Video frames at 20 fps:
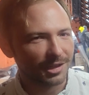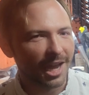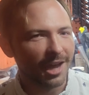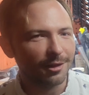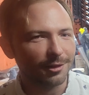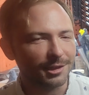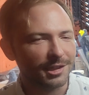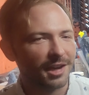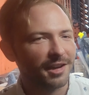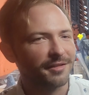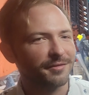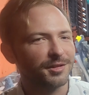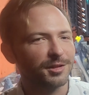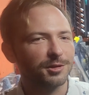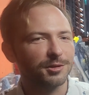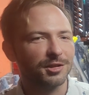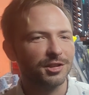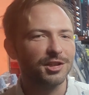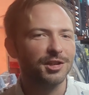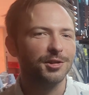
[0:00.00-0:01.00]

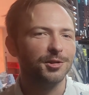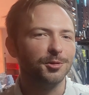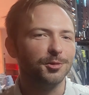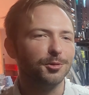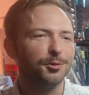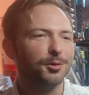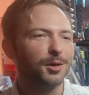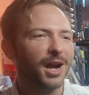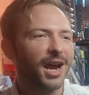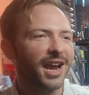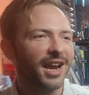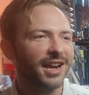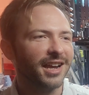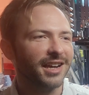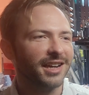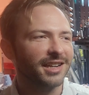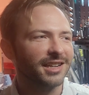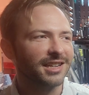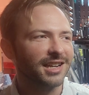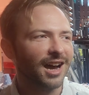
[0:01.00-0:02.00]
Helldivers 2,
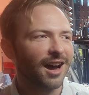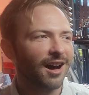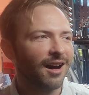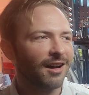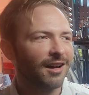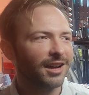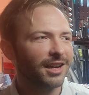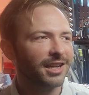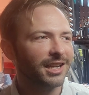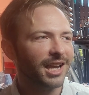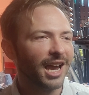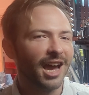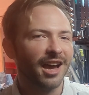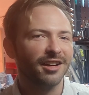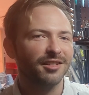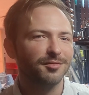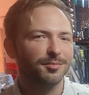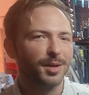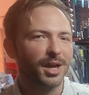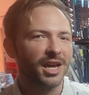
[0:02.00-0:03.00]
and I
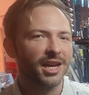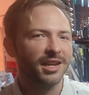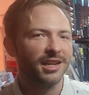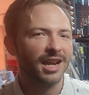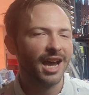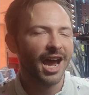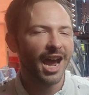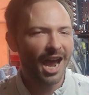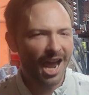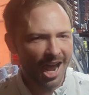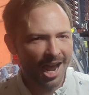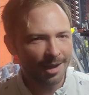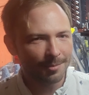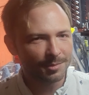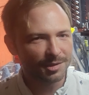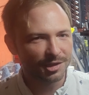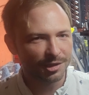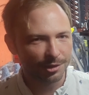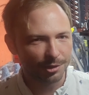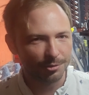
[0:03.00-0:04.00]
have been
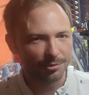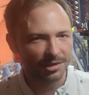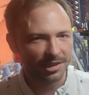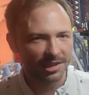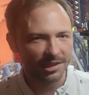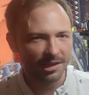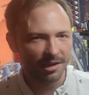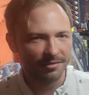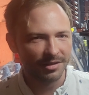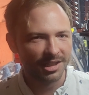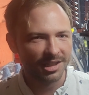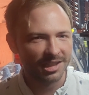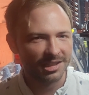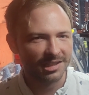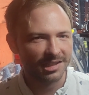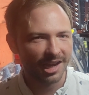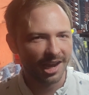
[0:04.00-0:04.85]
absolutely loving this